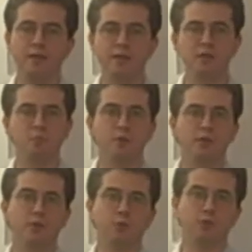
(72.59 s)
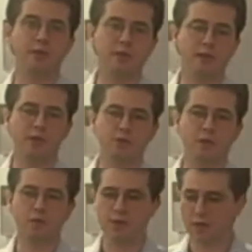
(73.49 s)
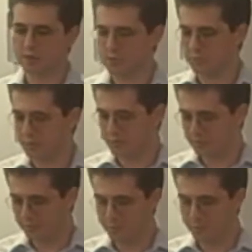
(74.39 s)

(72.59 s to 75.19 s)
it's important to engage with our customers.